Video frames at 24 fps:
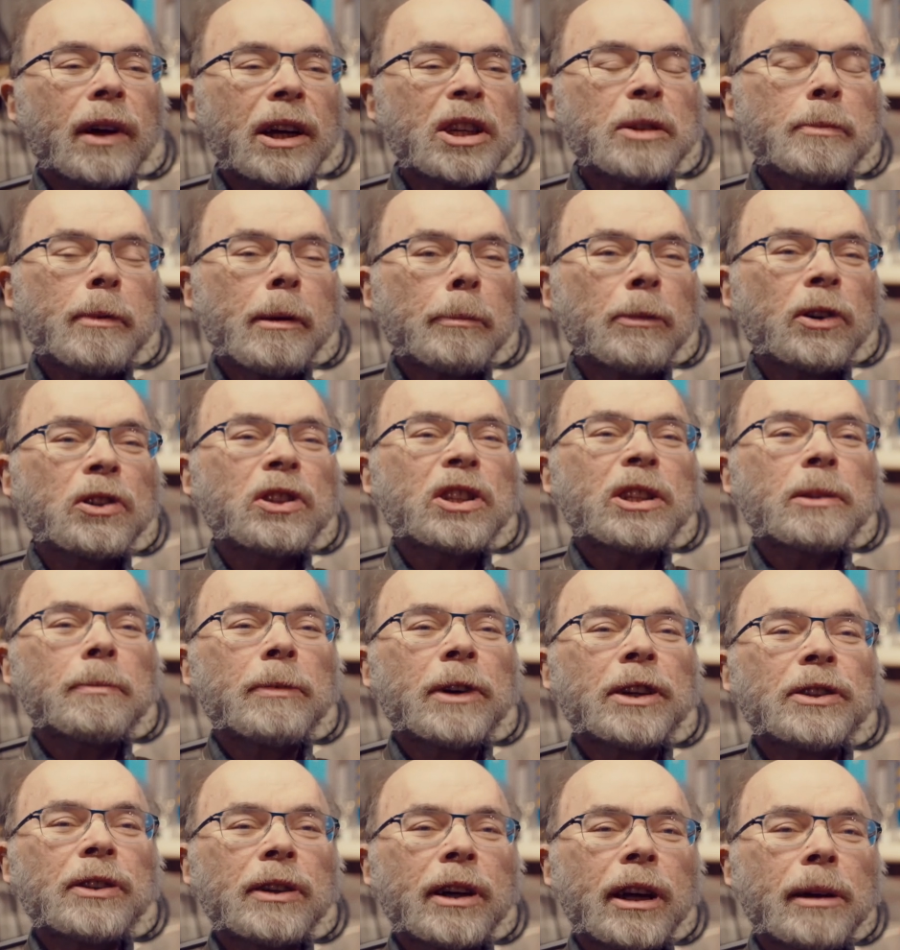I spent most of
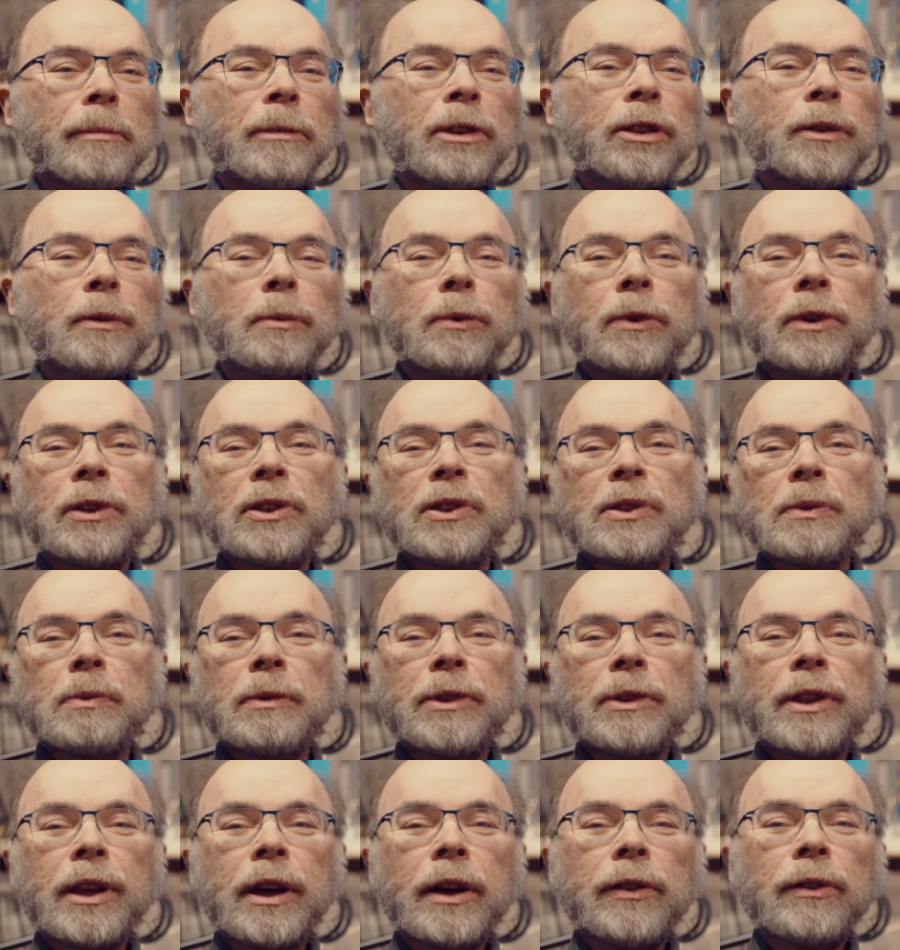my time in the woods
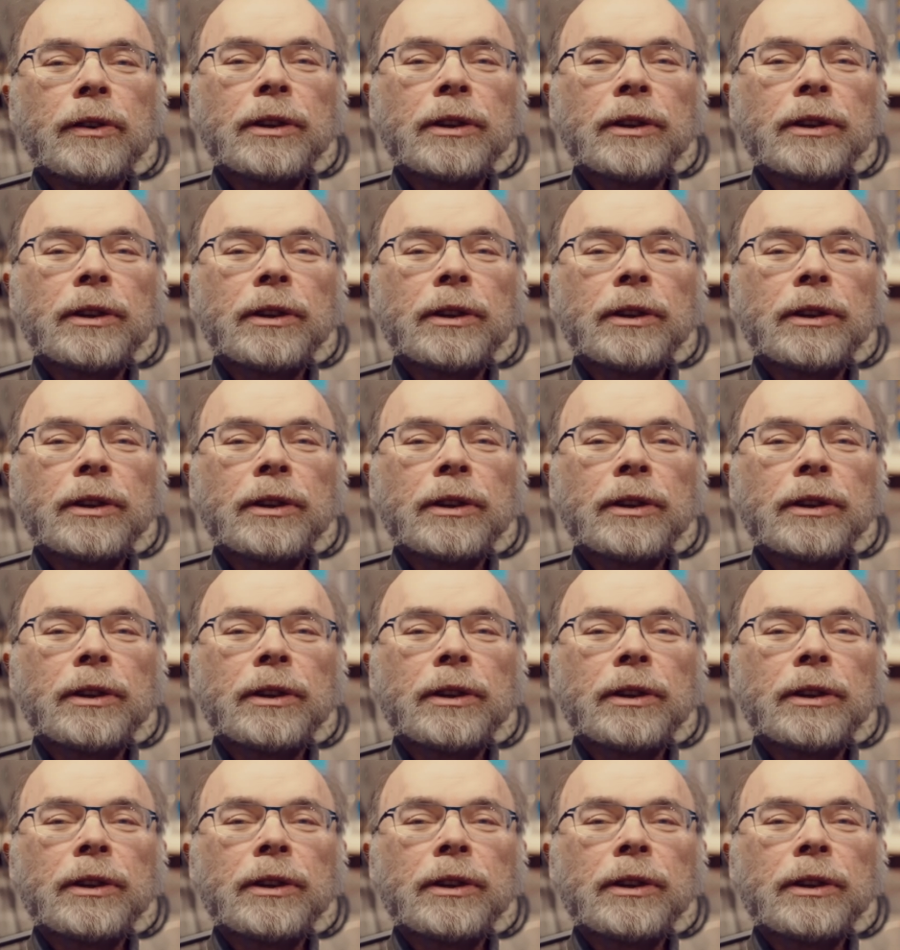with the other